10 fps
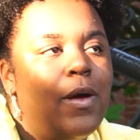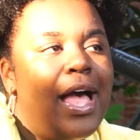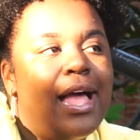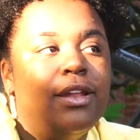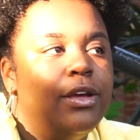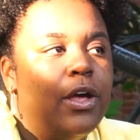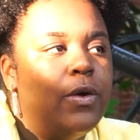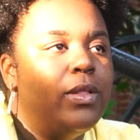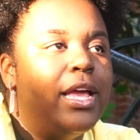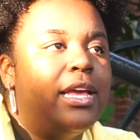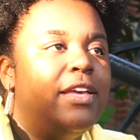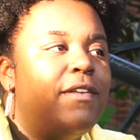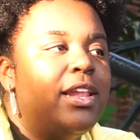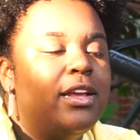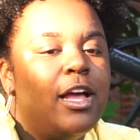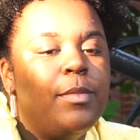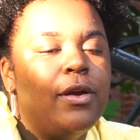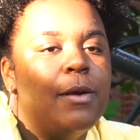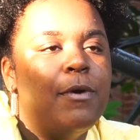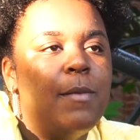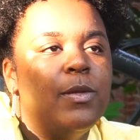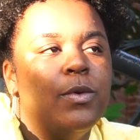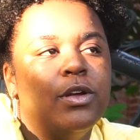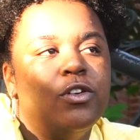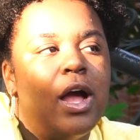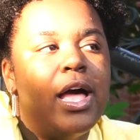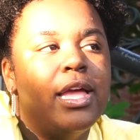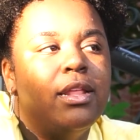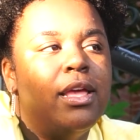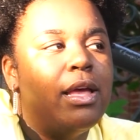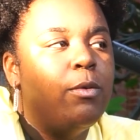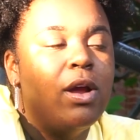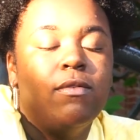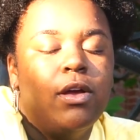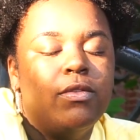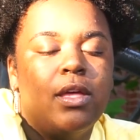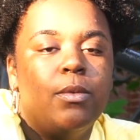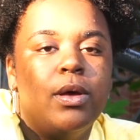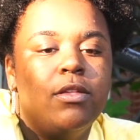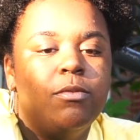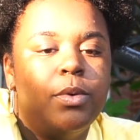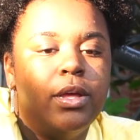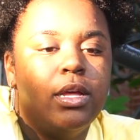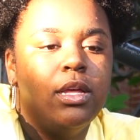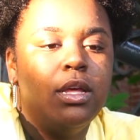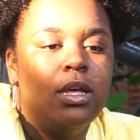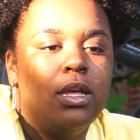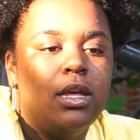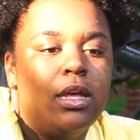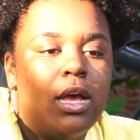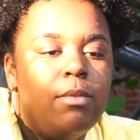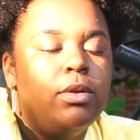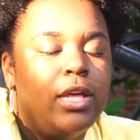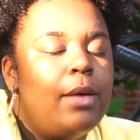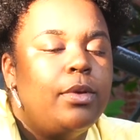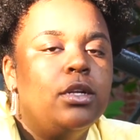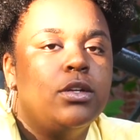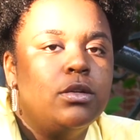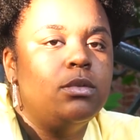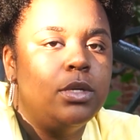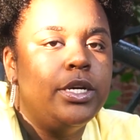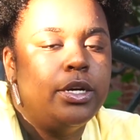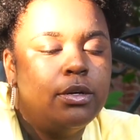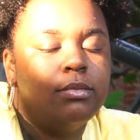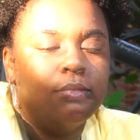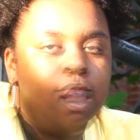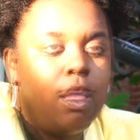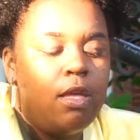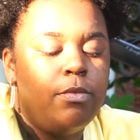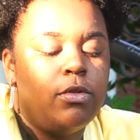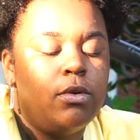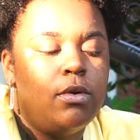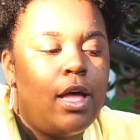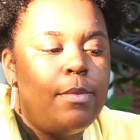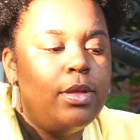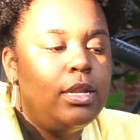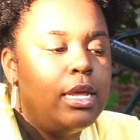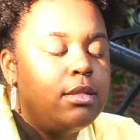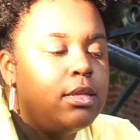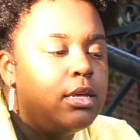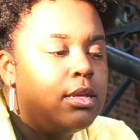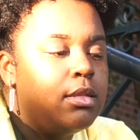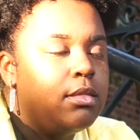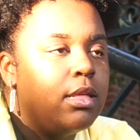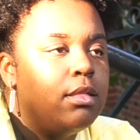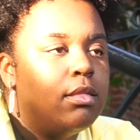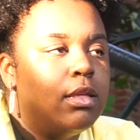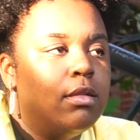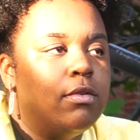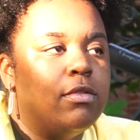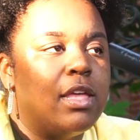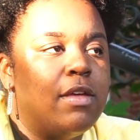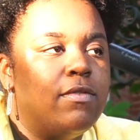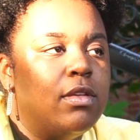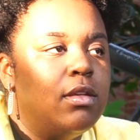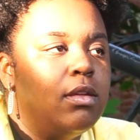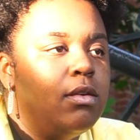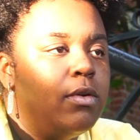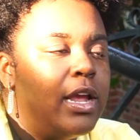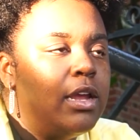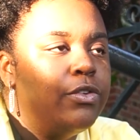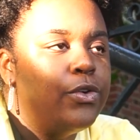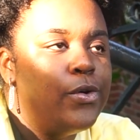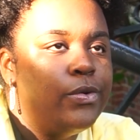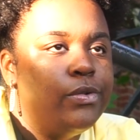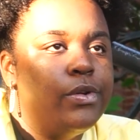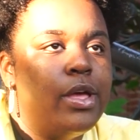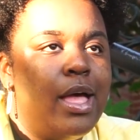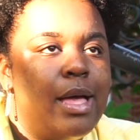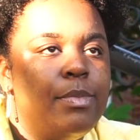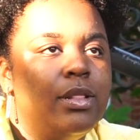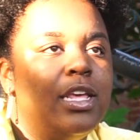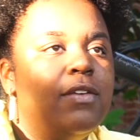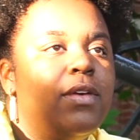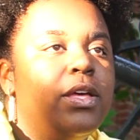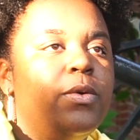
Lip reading: I had to go. Like, if I didn't come here, I probably would have cried wherever else I was. But I'm really happy I chose to be here. So I've been dancing since either 7 or 8 years old, I believe.